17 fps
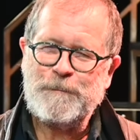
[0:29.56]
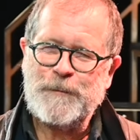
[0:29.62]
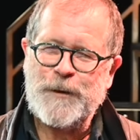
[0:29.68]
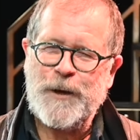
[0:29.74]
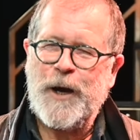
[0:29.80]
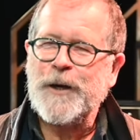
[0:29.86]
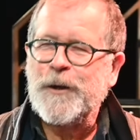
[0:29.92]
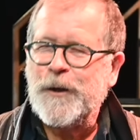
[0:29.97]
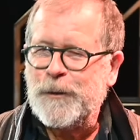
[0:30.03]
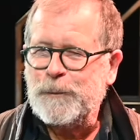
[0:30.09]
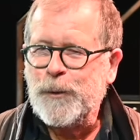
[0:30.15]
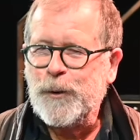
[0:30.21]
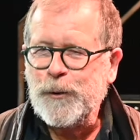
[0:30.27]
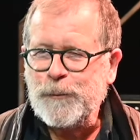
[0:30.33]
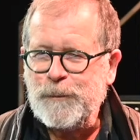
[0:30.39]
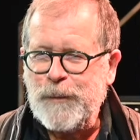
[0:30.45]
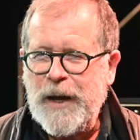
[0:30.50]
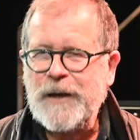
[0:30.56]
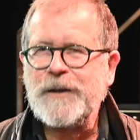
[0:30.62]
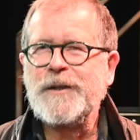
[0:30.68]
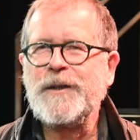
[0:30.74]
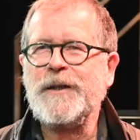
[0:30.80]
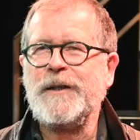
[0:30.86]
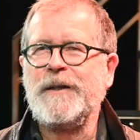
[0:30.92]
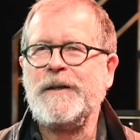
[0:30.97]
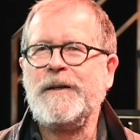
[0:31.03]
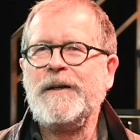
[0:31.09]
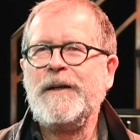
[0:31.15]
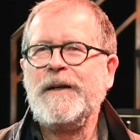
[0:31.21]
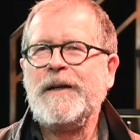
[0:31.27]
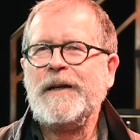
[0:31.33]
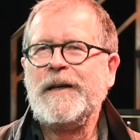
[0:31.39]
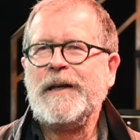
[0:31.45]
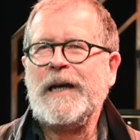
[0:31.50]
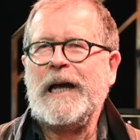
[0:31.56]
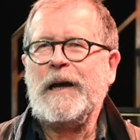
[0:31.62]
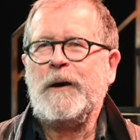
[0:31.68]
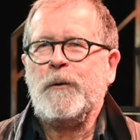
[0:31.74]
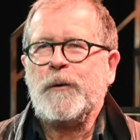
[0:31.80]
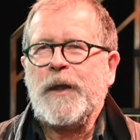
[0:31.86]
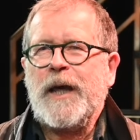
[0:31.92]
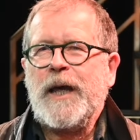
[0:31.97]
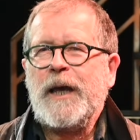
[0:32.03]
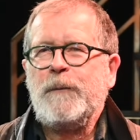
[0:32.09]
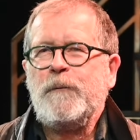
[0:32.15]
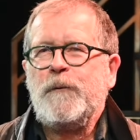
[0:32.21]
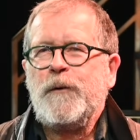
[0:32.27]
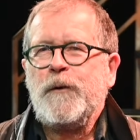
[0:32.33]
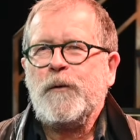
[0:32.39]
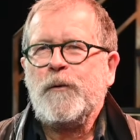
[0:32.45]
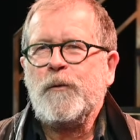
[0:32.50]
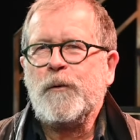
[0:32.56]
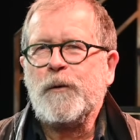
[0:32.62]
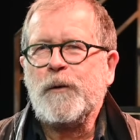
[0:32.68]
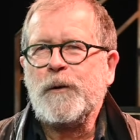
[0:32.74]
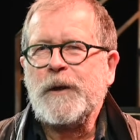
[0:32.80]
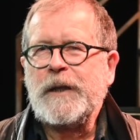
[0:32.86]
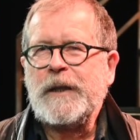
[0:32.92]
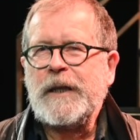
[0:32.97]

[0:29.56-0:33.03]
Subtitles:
Night on Bald Mountain or The Ham Funeral.